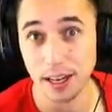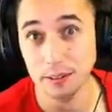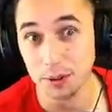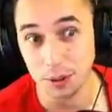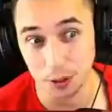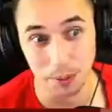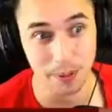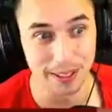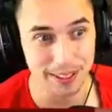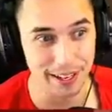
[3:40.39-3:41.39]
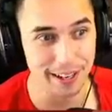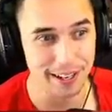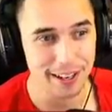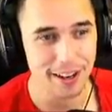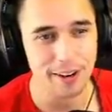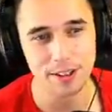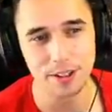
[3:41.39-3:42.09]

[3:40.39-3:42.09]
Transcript: I'm super excited. Alright,